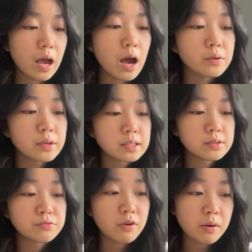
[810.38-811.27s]
how
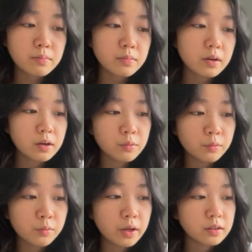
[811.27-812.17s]
it's from
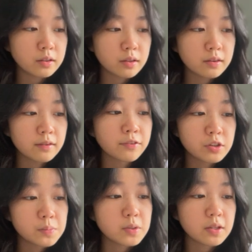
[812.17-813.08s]
when the
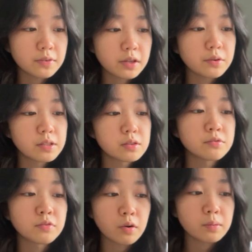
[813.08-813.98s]
first music video
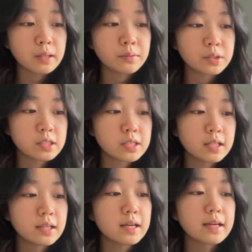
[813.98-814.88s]
is formed, which is
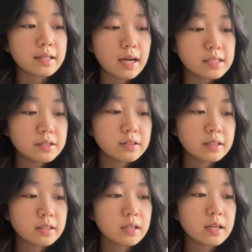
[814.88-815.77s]
in
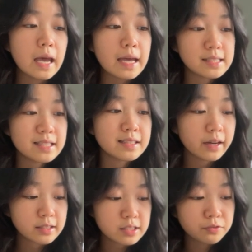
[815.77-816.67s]

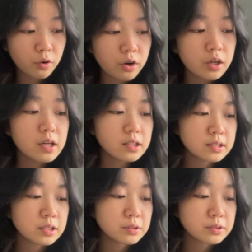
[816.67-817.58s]
1894,
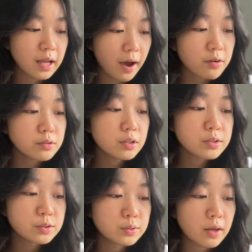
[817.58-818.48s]
till now,
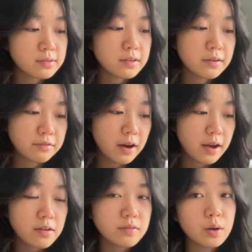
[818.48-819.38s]

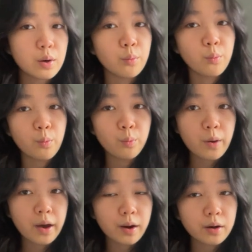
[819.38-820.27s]
2005,
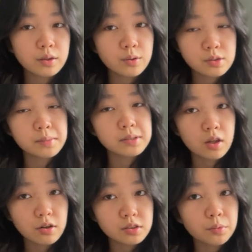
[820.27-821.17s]
where YouTube
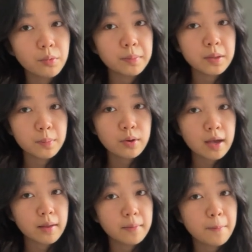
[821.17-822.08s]
is launched, where people
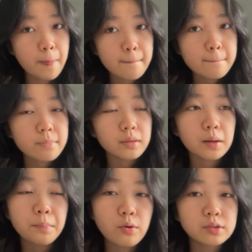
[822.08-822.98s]
can
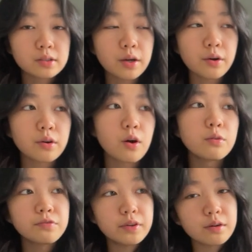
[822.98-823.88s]
post their
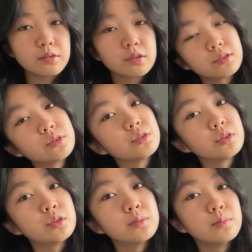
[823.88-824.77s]
own videos onto
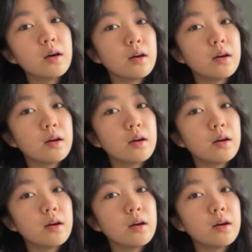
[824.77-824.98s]
YouTube